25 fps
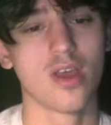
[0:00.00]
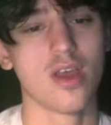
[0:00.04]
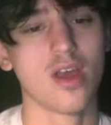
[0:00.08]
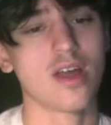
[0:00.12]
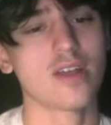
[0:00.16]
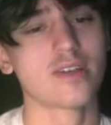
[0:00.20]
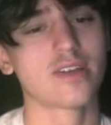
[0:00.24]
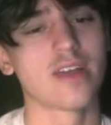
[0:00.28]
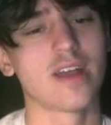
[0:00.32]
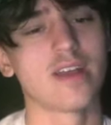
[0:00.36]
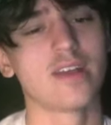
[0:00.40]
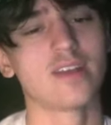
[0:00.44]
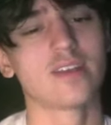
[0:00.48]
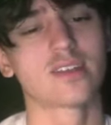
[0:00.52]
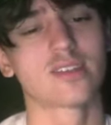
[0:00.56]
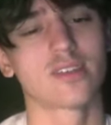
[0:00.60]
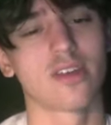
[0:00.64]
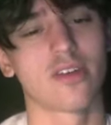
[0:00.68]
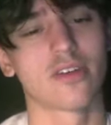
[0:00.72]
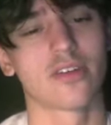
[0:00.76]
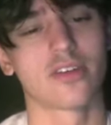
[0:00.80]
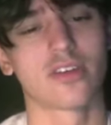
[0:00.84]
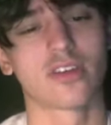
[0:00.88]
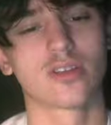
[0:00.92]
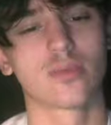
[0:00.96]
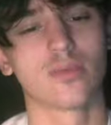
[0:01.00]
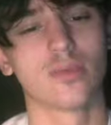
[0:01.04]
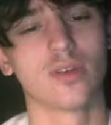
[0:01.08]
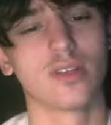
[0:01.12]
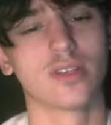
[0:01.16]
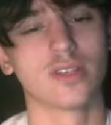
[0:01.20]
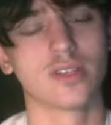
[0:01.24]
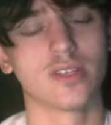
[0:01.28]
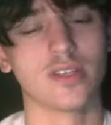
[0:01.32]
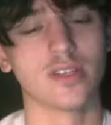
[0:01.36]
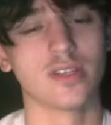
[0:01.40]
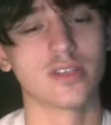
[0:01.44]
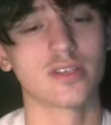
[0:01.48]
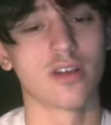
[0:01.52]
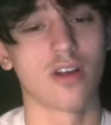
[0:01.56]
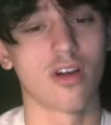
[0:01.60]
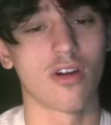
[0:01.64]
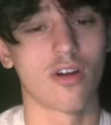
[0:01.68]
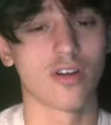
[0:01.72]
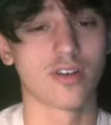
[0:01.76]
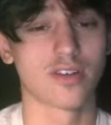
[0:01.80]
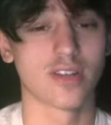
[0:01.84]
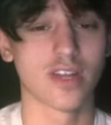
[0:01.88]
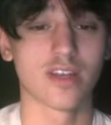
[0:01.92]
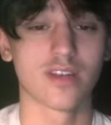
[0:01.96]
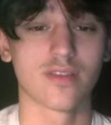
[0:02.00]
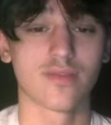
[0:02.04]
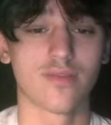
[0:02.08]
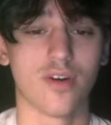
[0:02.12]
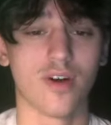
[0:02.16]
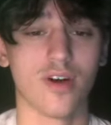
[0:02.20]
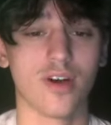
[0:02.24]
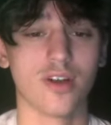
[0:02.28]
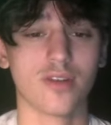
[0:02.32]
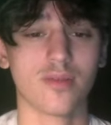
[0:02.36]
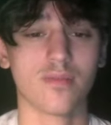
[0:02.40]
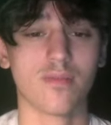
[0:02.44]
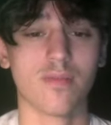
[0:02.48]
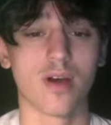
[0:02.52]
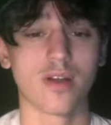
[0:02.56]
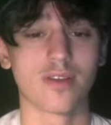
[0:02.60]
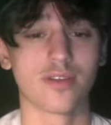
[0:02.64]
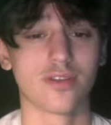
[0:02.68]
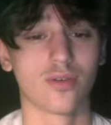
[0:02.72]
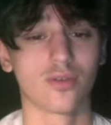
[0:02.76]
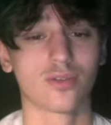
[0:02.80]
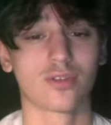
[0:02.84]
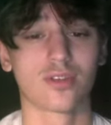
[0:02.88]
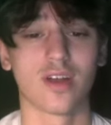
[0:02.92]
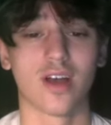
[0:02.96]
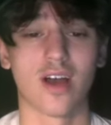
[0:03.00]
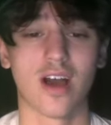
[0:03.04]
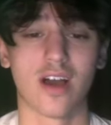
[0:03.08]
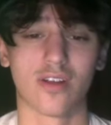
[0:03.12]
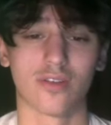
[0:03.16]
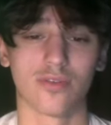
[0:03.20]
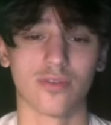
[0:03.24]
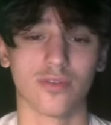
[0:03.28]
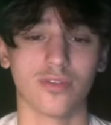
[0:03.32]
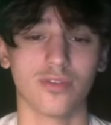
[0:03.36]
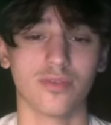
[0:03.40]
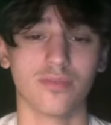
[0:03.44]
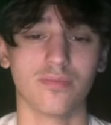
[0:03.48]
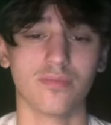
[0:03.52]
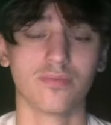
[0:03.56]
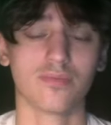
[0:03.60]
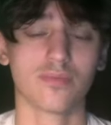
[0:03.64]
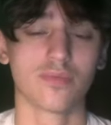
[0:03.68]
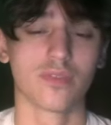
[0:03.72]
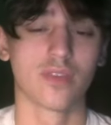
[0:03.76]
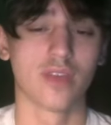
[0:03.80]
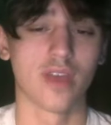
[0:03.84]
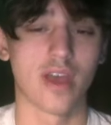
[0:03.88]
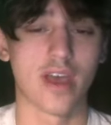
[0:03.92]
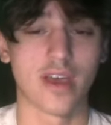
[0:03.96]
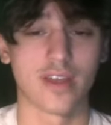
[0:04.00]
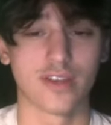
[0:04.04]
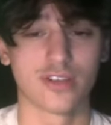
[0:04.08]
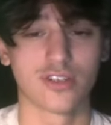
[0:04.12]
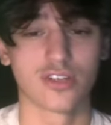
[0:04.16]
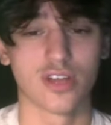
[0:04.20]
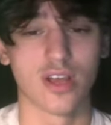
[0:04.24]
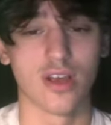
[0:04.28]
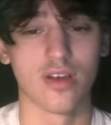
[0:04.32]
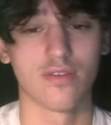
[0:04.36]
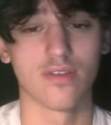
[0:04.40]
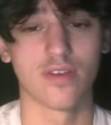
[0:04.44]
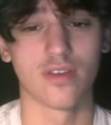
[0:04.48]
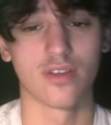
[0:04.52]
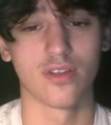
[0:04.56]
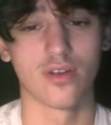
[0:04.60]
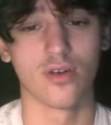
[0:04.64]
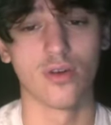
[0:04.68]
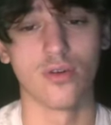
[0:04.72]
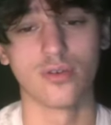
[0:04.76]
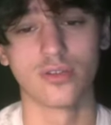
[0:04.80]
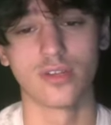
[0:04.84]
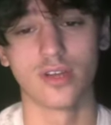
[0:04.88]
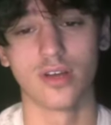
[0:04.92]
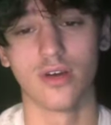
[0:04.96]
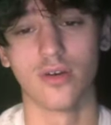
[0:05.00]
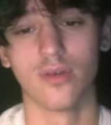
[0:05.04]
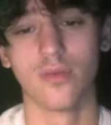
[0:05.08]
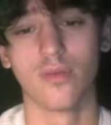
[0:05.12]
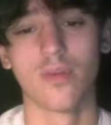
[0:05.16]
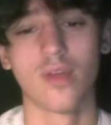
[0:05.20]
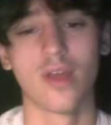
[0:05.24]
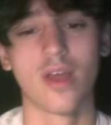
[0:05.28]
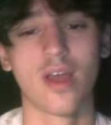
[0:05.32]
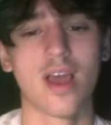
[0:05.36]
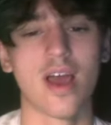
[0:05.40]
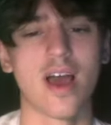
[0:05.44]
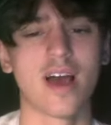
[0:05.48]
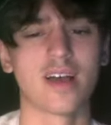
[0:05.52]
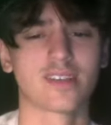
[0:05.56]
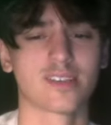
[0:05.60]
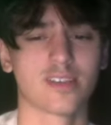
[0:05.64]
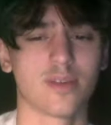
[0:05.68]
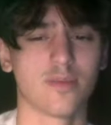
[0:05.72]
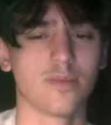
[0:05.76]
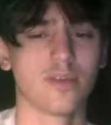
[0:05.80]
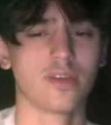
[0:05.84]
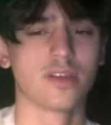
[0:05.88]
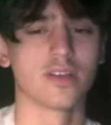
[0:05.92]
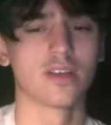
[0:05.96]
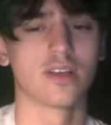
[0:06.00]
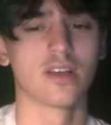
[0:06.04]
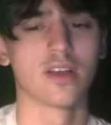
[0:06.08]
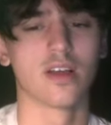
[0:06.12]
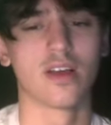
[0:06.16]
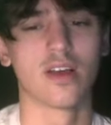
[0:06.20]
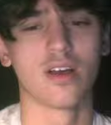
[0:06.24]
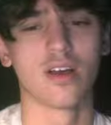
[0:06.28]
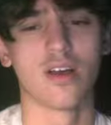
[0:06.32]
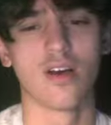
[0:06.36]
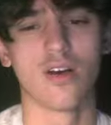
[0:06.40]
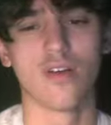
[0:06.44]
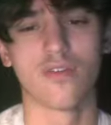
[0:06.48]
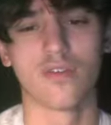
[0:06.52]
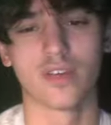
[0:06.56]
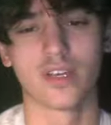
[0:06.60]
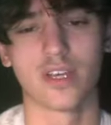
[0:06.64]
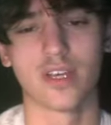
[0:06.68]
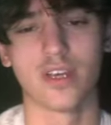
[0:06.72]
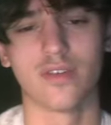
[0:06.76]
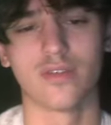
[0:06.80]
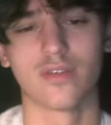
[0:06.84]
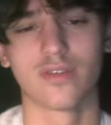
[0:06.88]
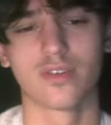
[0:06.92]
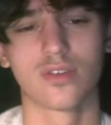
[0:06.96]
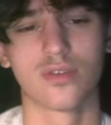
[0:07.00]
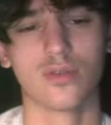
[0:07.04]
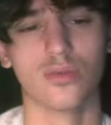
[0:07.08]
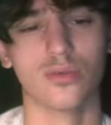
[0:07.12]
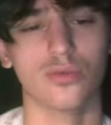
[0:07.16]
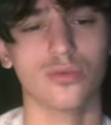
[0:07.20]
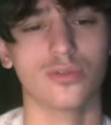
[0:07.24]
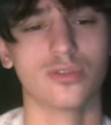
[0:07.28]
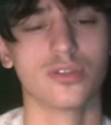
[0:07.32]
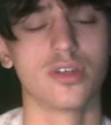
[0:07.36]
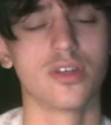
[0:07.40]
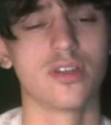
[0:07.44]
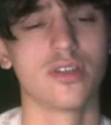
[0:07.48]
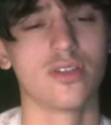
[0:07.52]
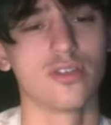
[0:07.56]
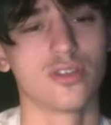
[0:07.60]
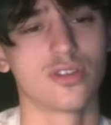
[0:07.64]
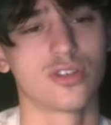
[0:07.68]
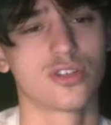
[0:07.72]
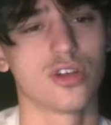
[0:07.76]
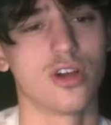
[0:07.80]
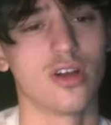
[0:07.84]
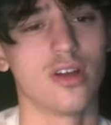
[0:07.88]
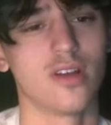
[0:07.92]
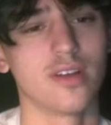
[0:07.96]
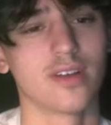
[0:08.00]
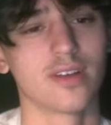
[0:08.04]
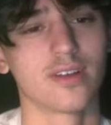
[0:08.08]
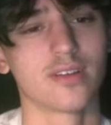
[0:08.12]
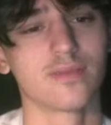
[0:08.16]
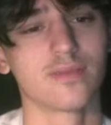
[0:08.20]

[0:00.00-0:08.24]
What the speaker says: Danny's psychic abilities are identified by Dr. Halloran, the head chef at the hotel, as something of a gift called The Shining.